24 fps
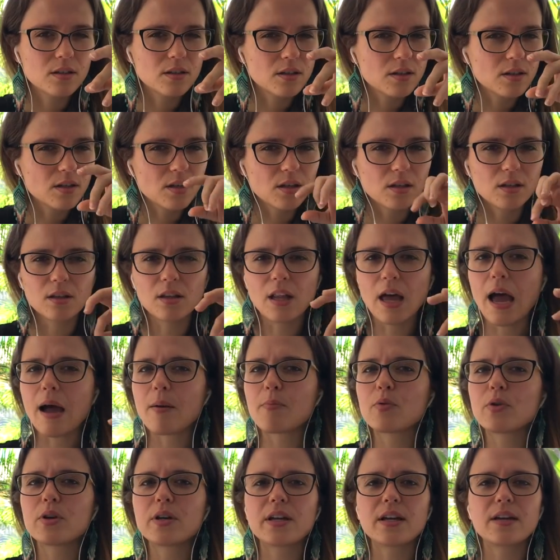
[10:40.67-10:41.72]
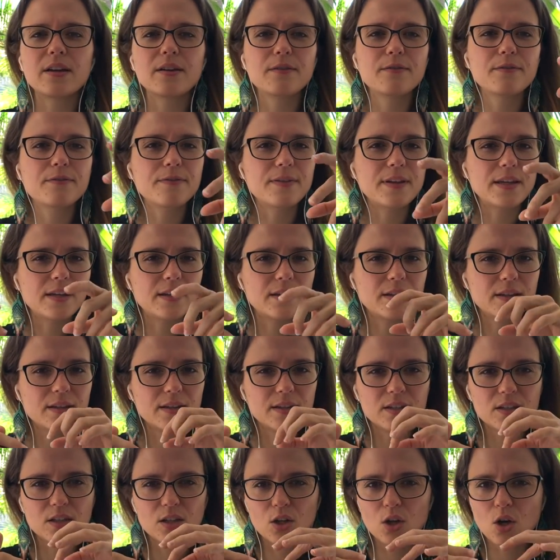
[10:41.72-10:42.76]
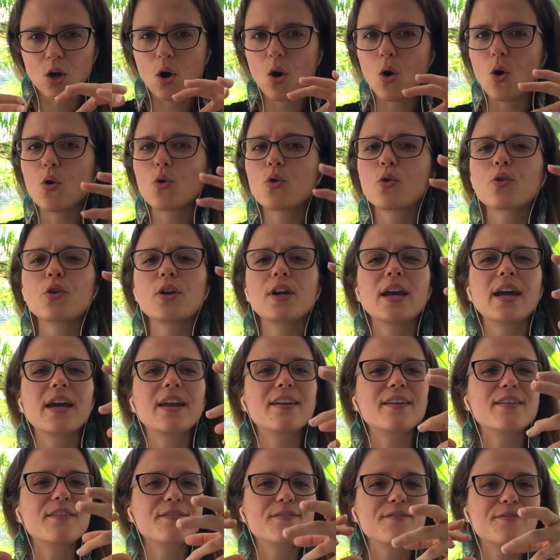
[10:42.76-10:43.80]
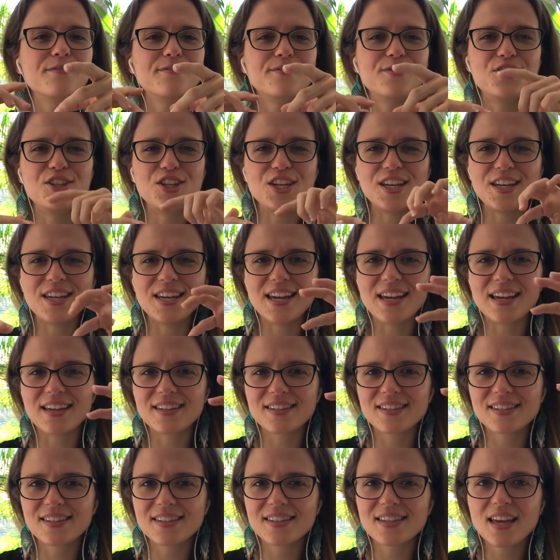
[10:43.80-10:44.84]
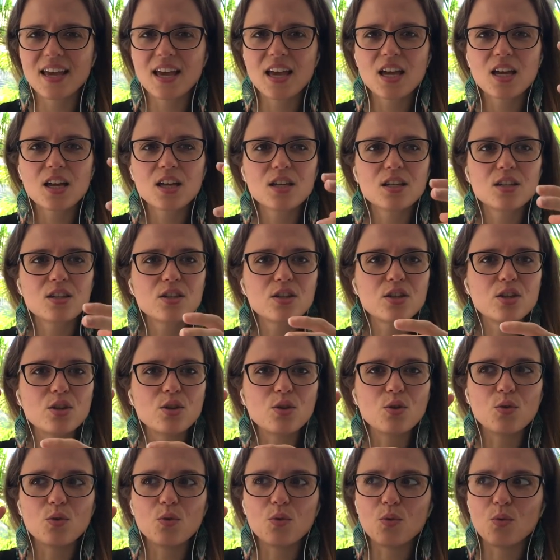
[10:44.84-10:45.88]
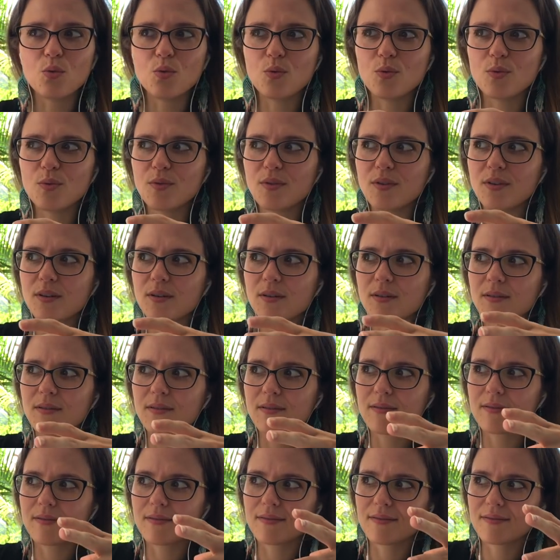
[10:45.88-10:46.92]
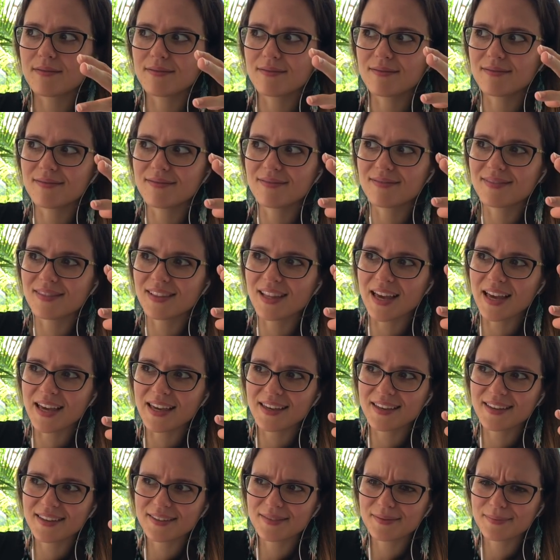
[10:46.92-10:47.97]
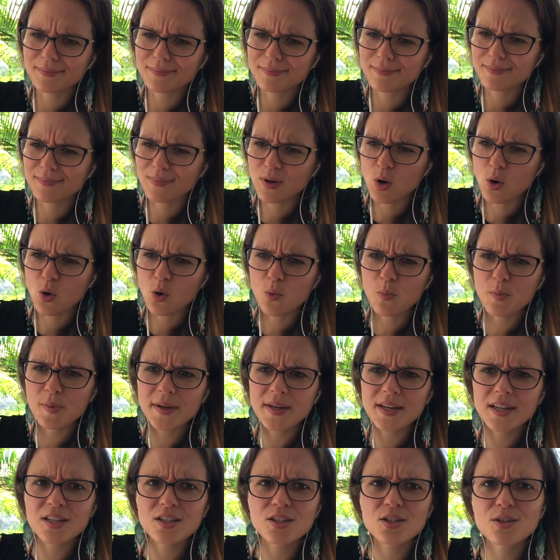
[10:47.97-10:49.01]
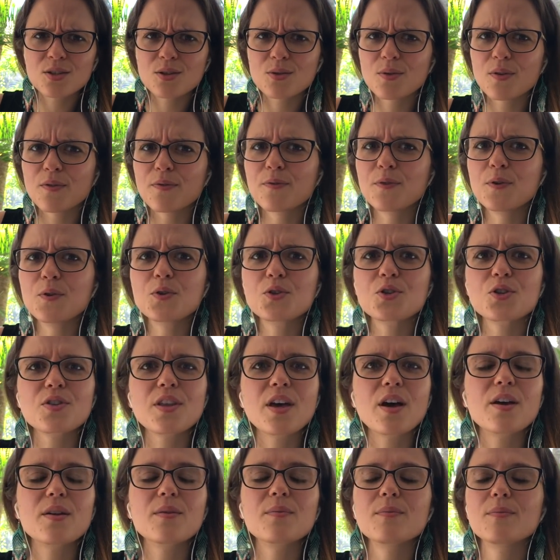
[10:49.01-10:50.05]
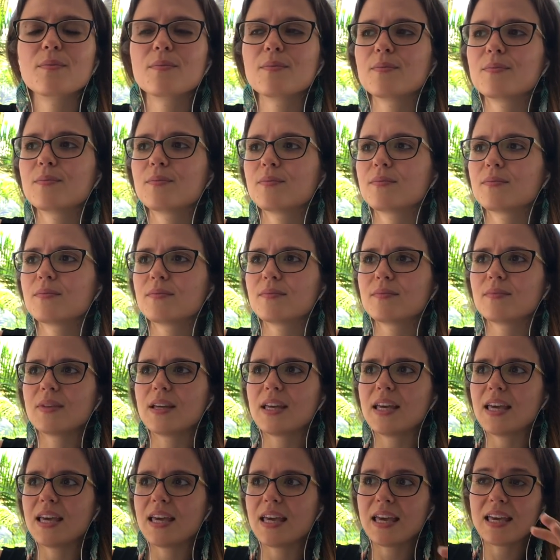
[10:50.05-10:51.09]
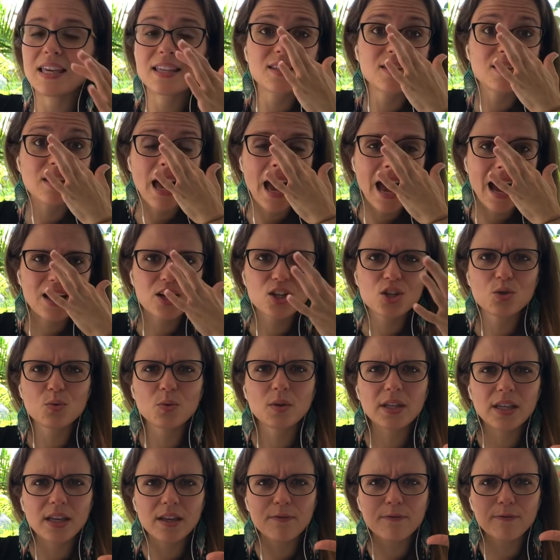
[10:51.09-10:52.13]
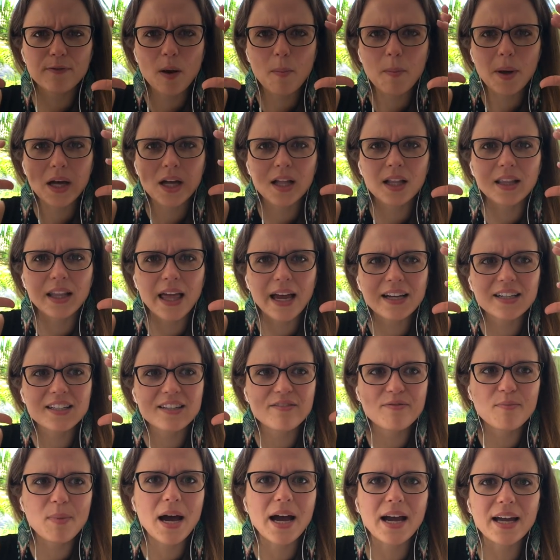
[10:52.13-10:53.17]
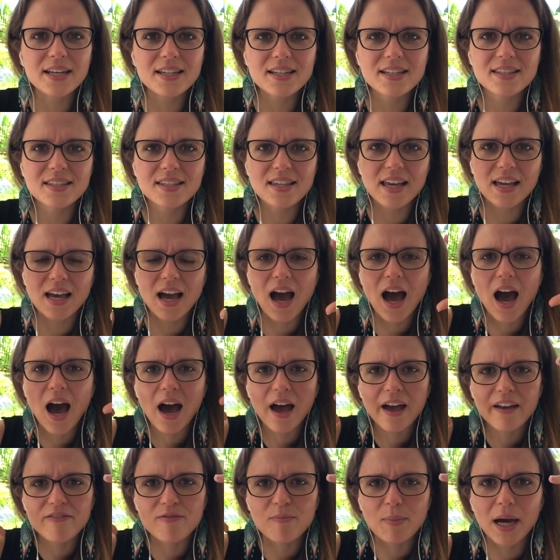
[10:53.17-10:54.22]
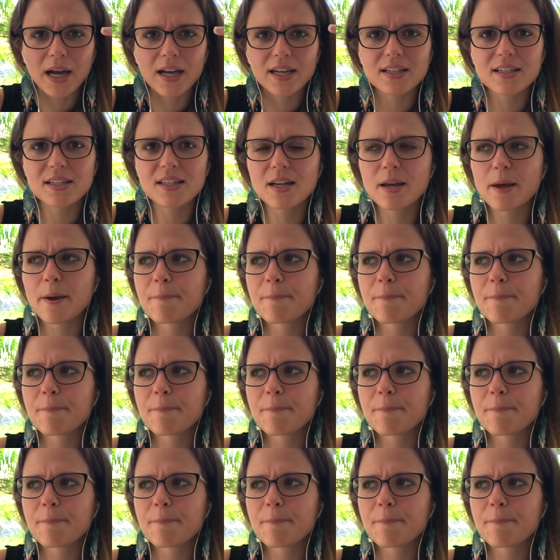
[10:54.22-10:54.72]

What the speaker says: collaborative, co-creative genius to like open into a future that is actually from a collective mind. It's like a hive mind.